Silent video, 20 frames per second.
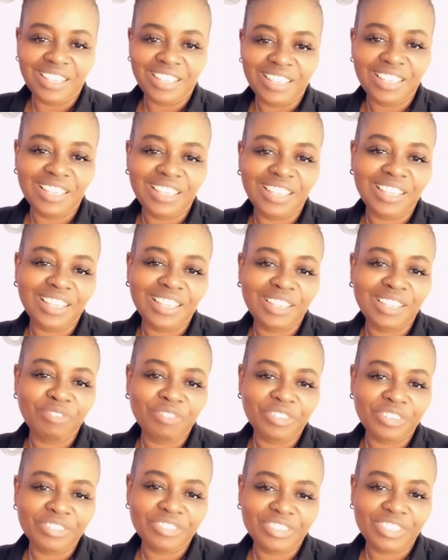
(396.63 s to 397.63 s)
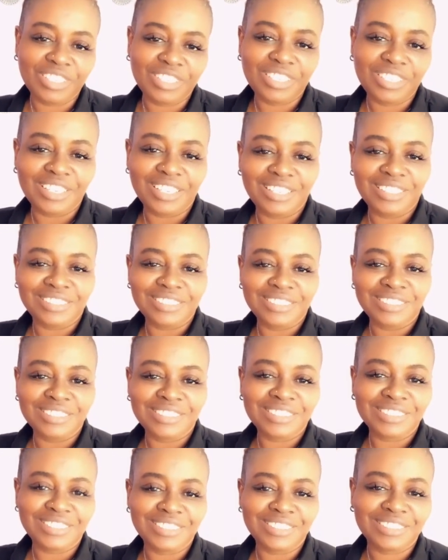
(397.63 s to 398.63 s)
Hey, First Lady Ellis,
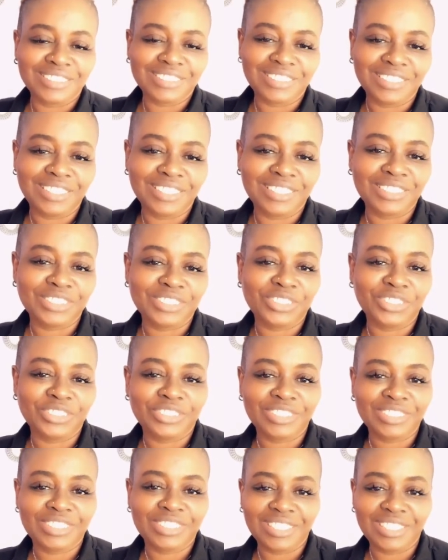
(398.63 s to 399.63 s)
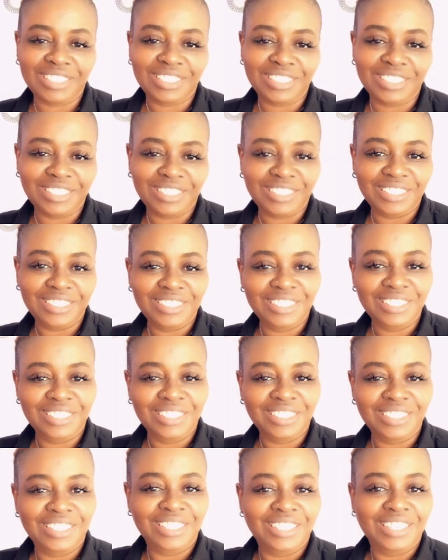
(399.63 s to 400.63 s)
today is your day.
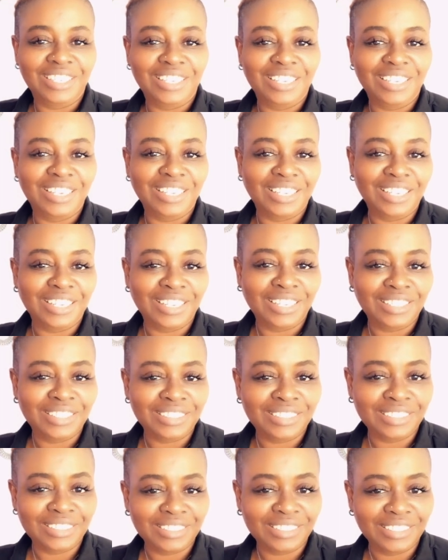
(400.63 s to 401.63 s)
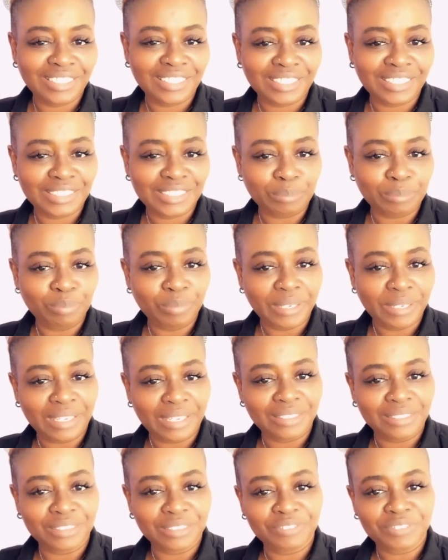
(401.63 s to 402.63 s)
And as a part
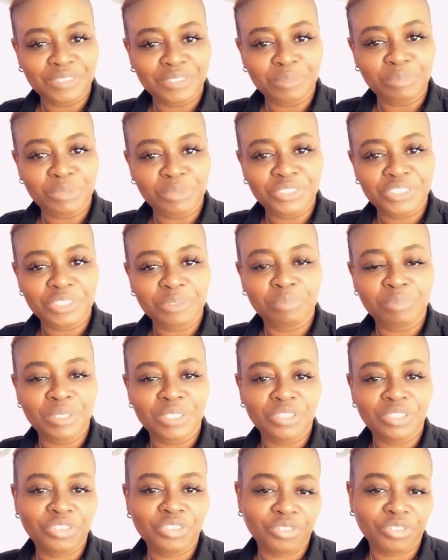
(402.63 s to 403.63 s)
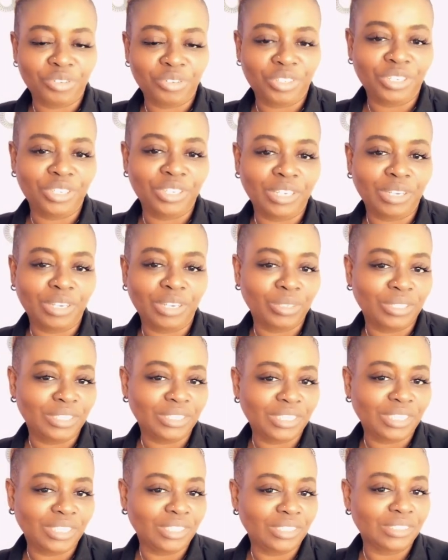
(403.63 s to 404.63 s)
of the music ministry, I want to take
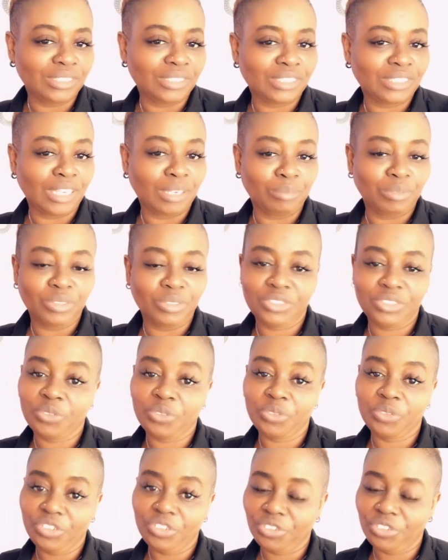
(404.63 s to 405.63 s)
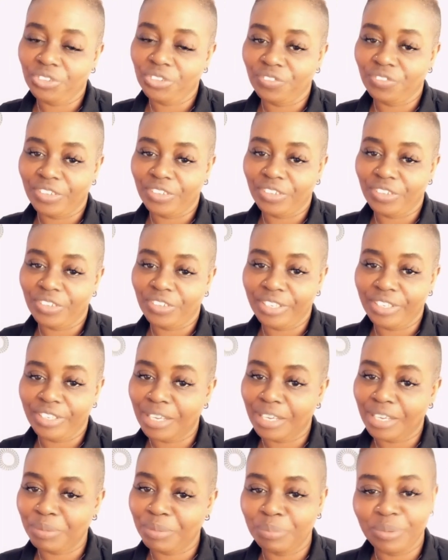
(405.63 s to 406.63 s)
this time out to wish you a very happy
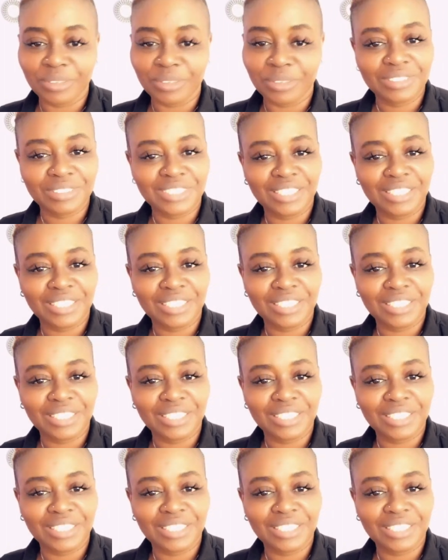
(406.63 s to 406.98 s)
birthday.